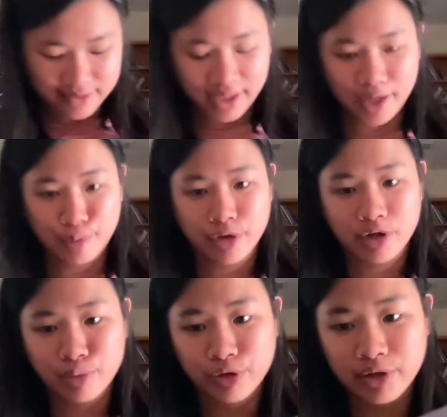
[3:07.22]
like a
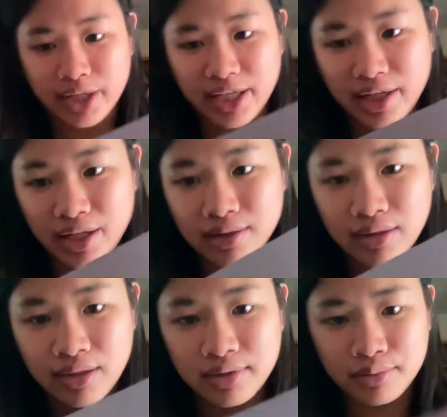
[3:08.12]
purpley
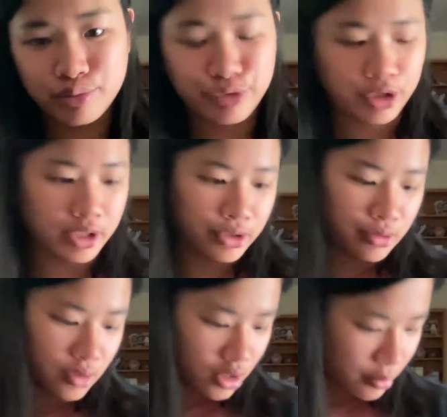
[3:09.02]

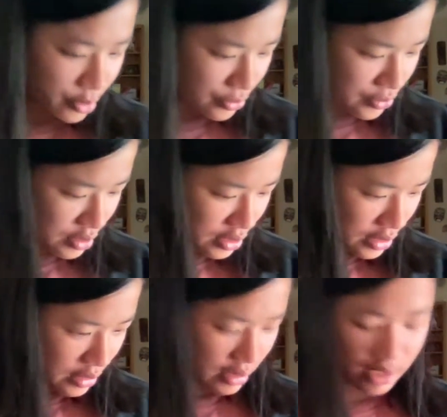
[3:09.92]
blue almost.
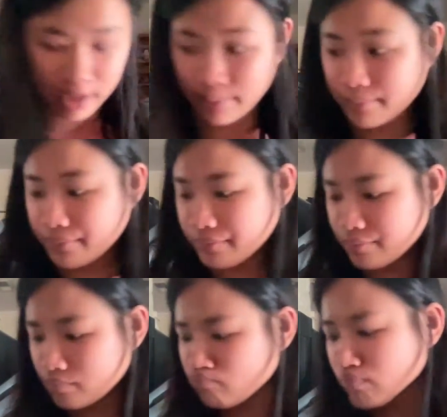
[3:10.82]

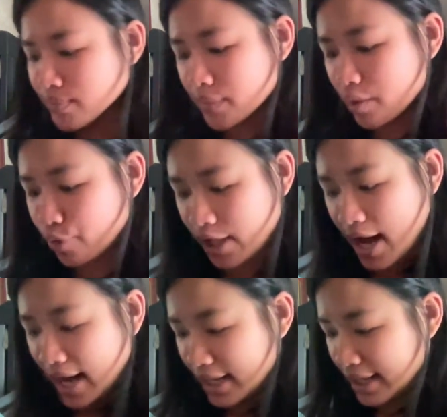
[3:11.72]
But
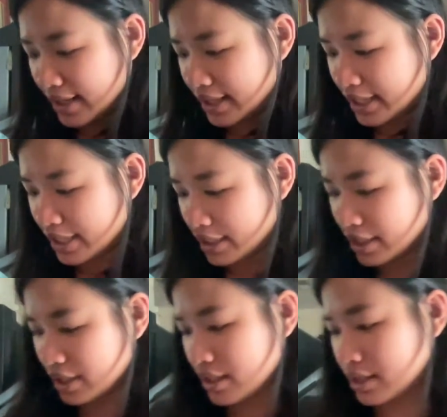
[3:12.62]
yeah, and then
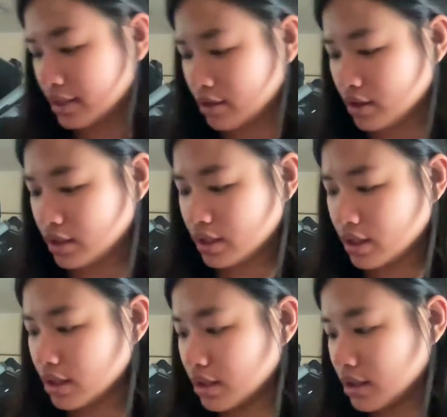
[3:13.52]

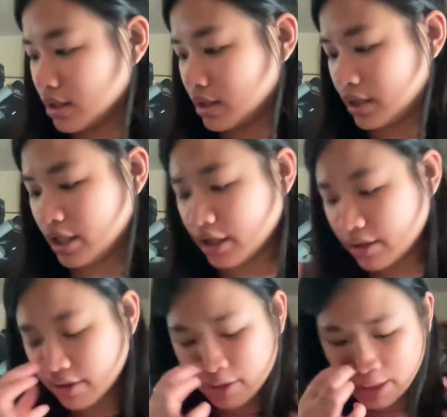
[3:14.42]
the
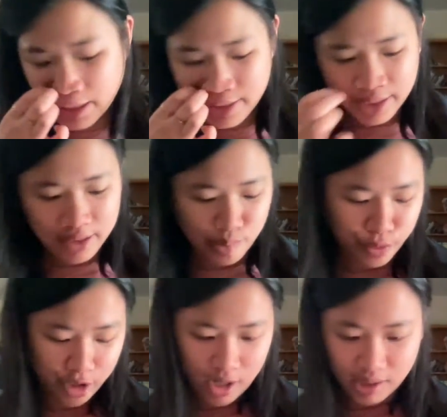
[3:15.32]
other things in the
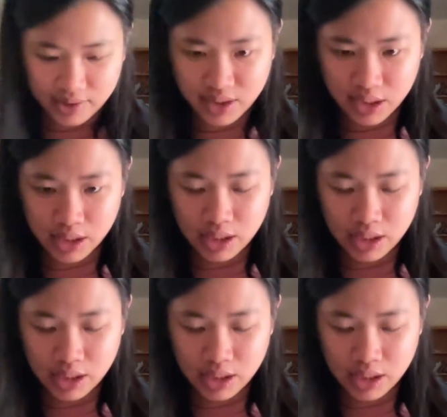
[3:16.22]
box.